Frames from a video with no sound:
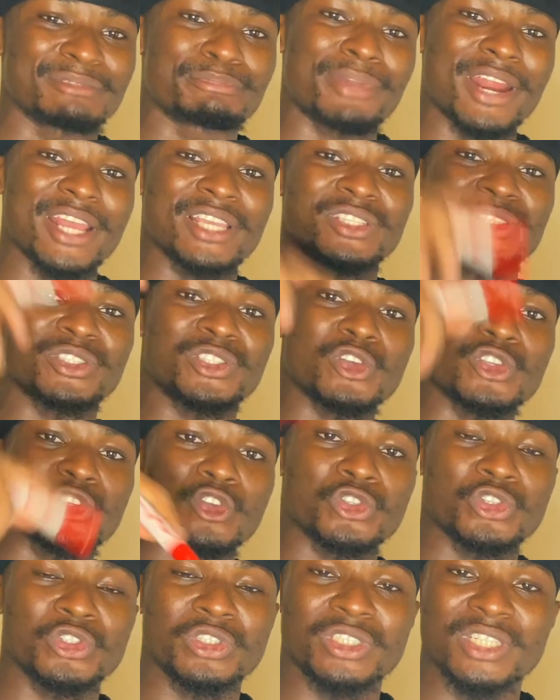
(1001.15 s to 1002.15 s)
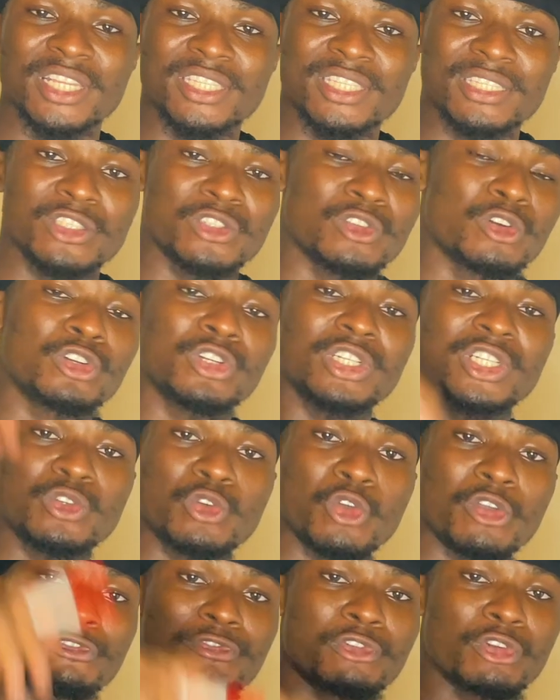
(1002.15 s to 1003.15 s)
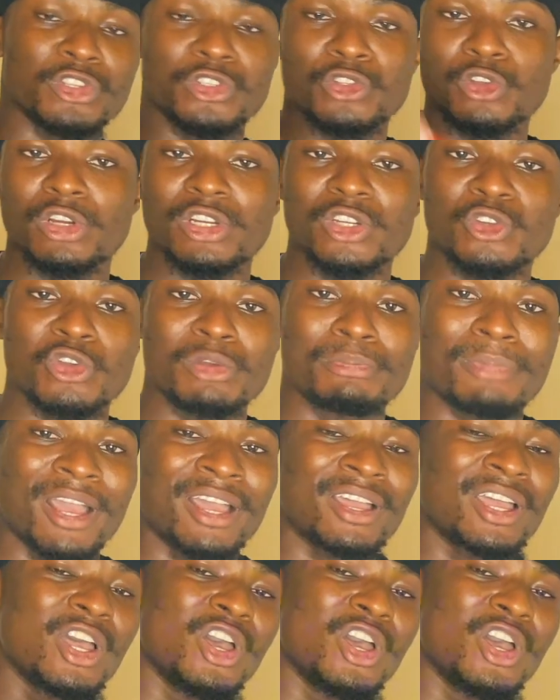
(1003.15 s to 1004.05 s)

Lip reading: Price is just consolidating. It's not really going forward. It's not really going back.